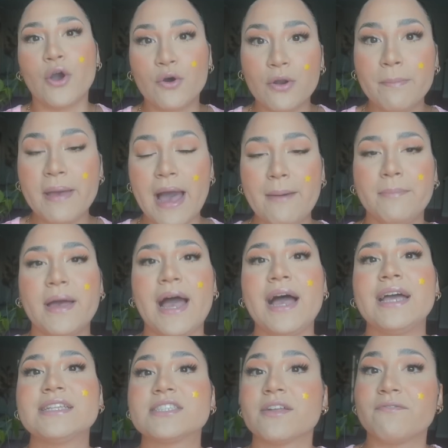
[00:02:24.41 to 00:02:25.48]
go to pat
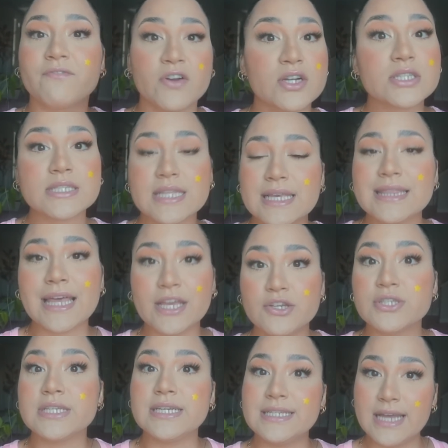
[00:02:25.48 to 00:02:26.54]
pat it's the first link that you
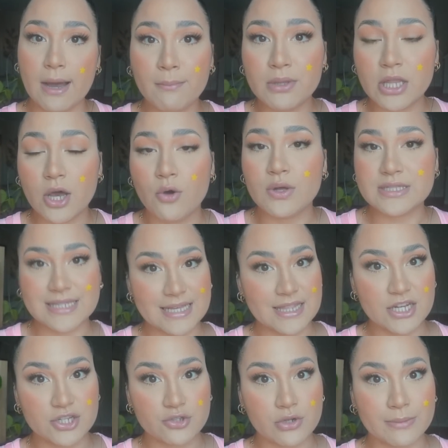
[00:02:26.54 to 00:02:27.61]
see down below inside
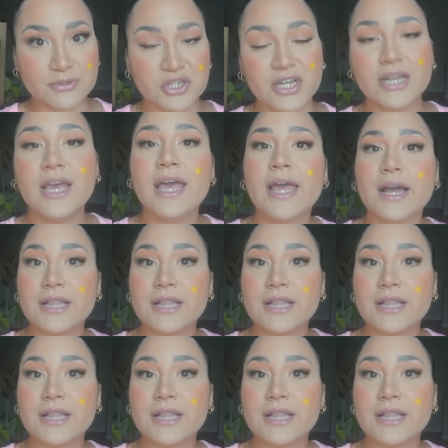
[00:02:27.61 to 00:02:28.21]
the description